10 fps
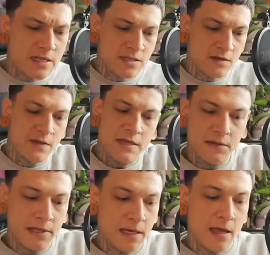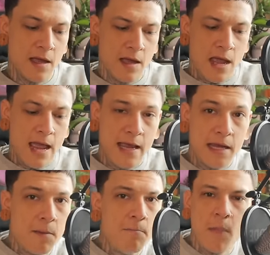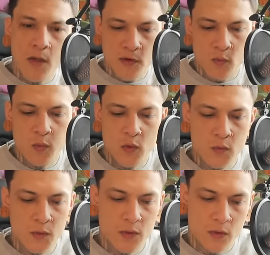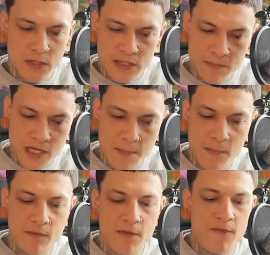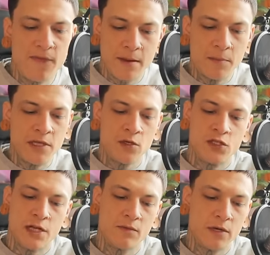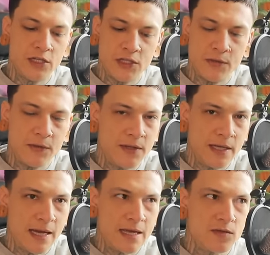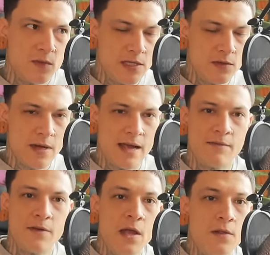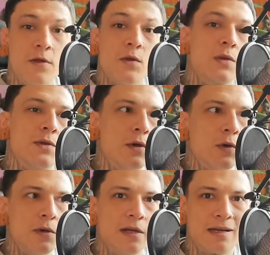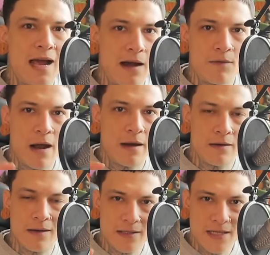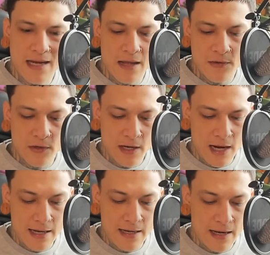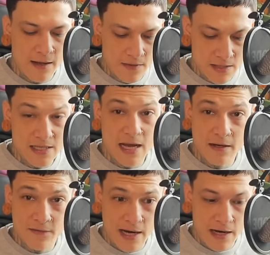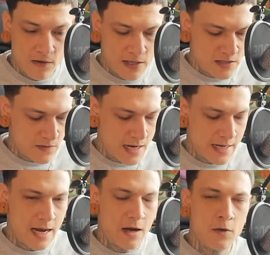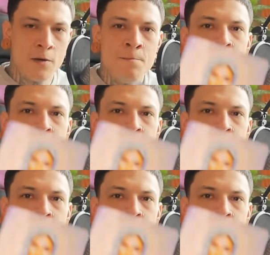midst of healing a mother wound or some type of family or generational thing, as we do have the North Node and Chiron together in the sign of Aries right now.